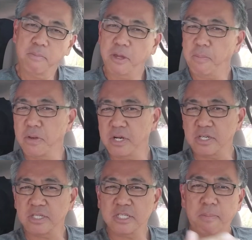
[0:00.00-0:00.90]
people
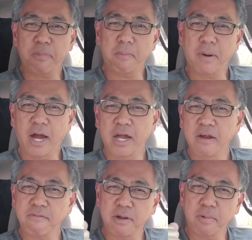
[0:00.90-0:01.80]
are zipping by
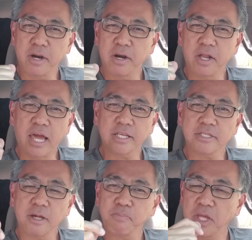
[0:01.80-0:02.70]
everywhere, and that's
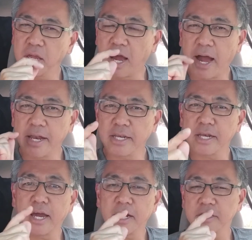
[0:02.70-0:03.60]
something I
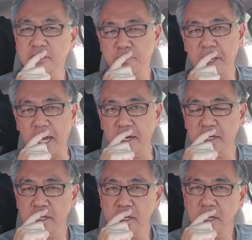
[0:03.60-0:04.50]
did not expect.